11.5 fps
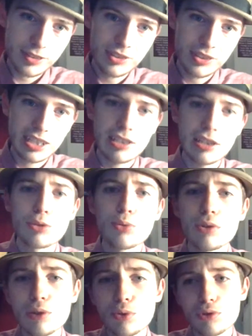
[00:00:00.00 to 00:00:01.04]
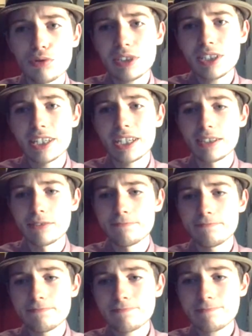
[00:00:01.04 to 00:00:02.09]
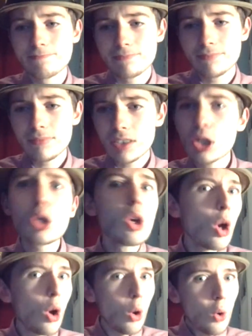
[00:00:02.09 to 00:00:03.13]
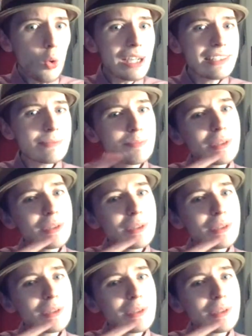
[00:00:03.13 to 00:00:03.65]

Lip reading: I lose track again. Oh wait,